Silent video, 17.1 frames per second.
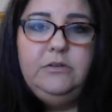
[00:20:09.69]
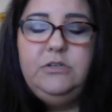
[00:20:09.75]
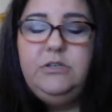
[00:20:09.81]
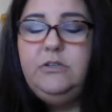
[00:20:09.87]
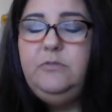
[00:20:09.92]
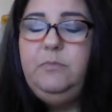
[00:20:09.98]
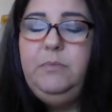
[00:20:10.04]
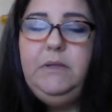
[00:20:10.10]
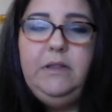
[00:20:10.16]

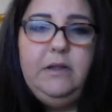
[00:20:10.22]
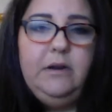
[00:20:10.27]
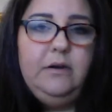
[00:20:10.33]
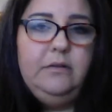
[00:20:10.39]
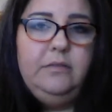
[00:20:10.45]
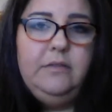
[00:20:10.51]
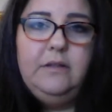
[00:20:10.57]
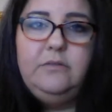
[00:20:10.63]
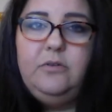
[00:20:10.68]
Just be
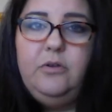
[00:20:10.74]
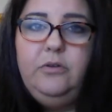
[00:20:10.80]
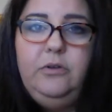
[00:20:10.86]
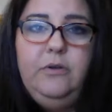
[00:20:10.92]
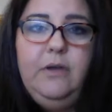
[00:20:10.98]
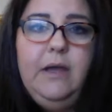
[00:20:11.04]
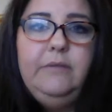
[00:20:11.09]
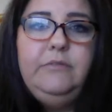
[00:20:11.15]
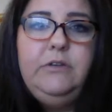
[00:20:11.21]
there. That's all
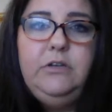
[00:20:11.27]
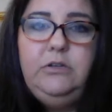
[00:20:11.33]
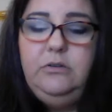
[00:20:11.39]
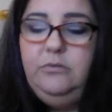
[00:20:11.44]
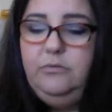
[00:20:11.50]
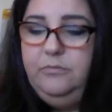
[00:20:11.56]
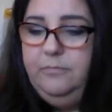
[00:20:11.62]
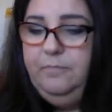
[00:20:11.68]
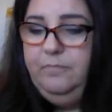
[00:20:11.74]
you have to
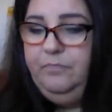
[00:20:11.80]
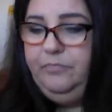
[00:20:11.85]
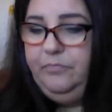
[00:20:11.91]
do.